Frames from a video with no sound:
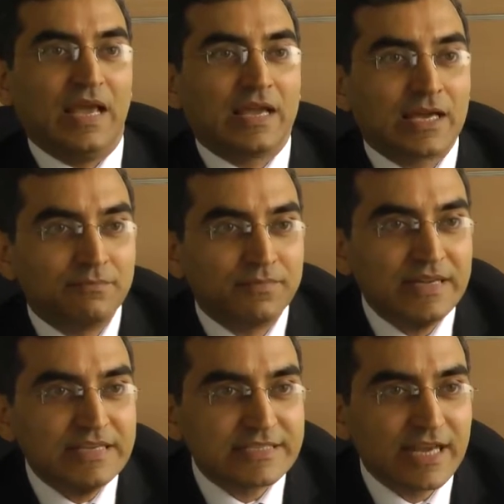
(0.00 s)

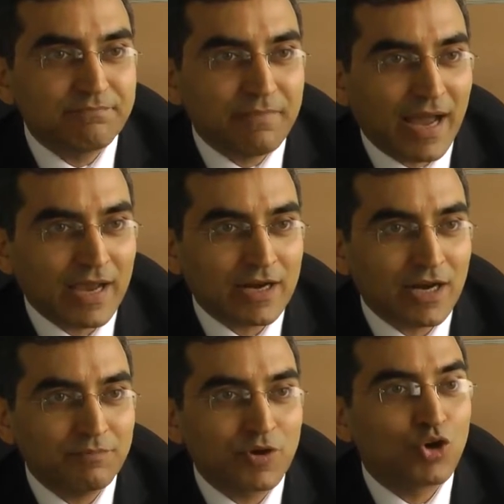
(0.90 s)
Companies get
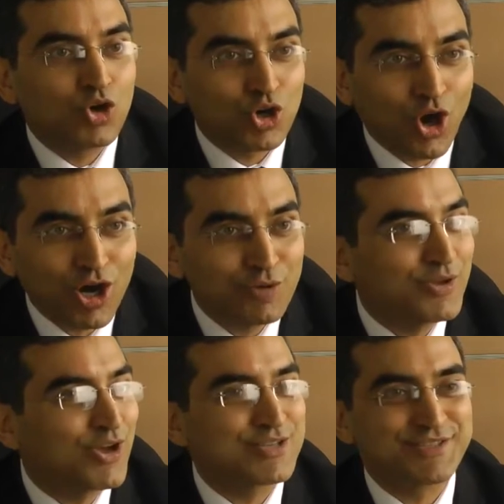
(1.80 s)
bankrupt not
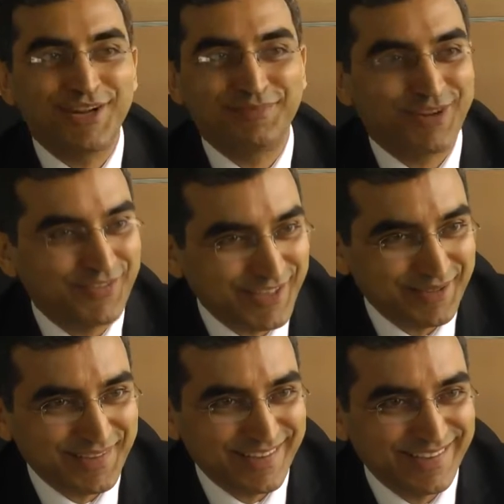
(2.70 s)
because they're not
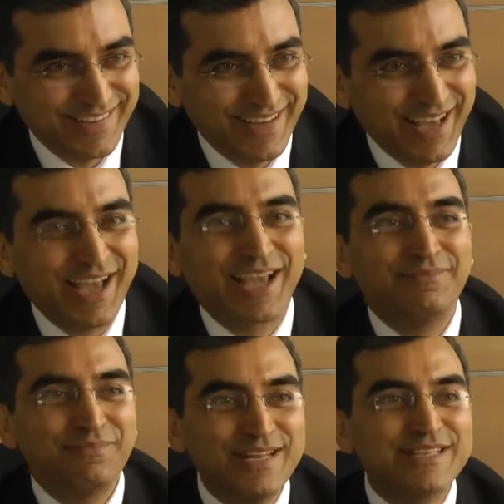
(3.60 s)
profitable.
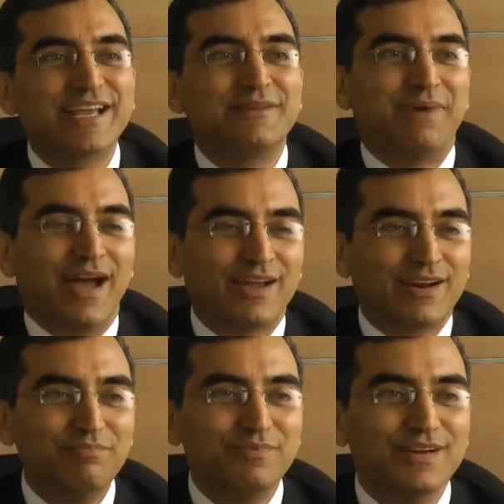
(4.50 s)
Companies get
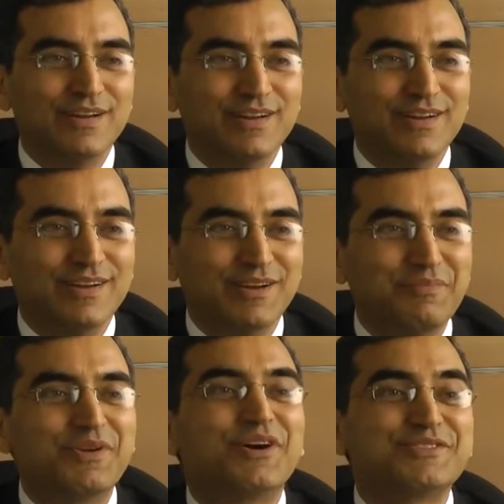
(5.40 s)
bankrupt
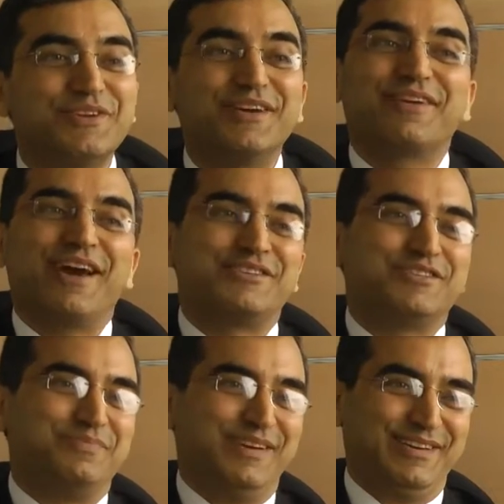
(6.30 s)
because they don't have cash
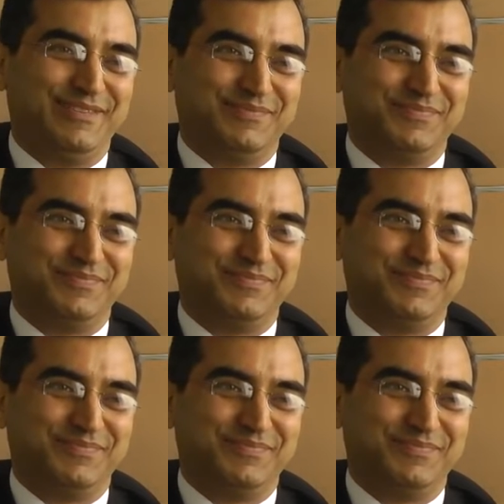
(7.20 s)
to pay.